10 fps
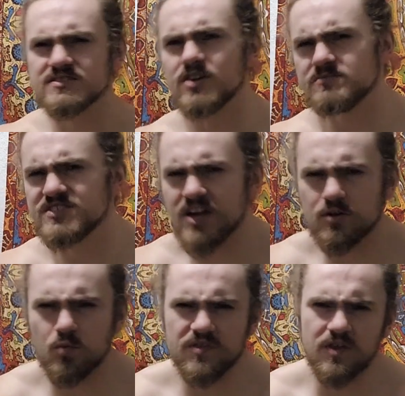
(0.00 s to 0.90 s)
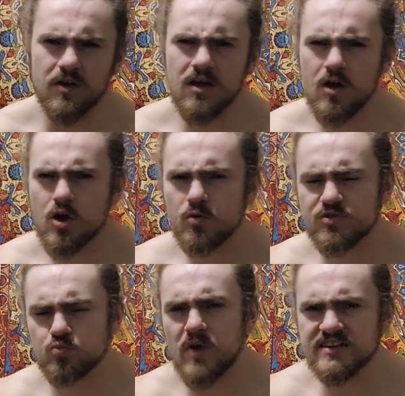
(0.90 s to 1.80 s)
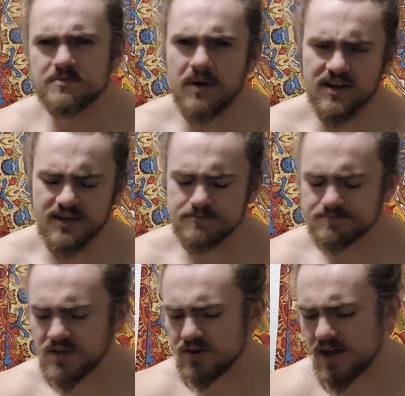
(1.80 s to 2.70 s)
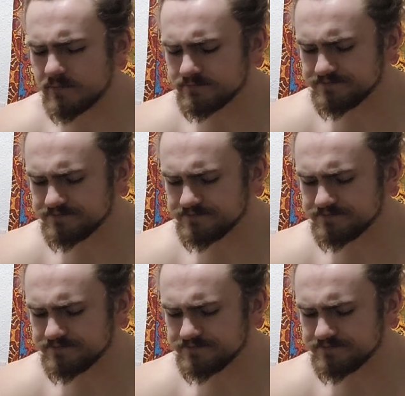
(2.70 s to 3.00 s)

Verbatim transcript: so I'm starting with the with the rice bucket, okay?